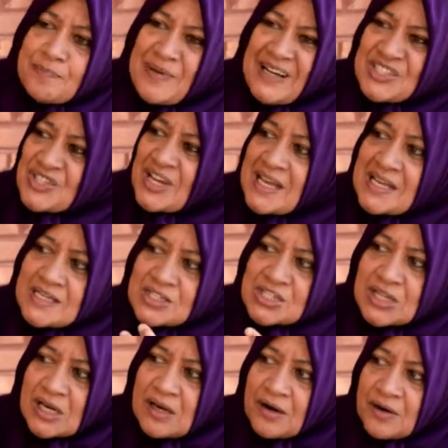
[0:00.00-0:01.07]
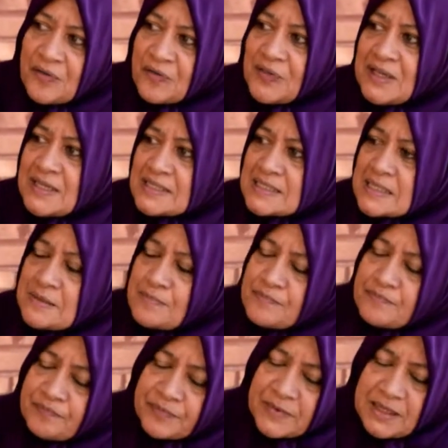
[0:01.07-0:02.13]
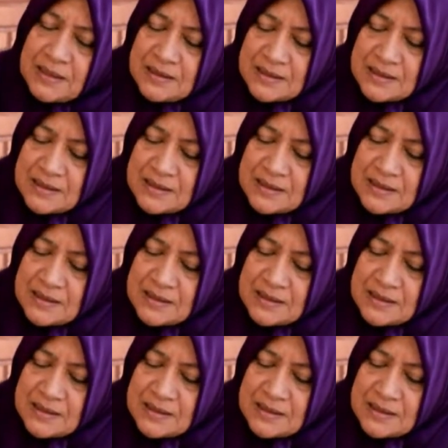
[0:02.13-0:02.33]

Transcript: I changed a lot of things in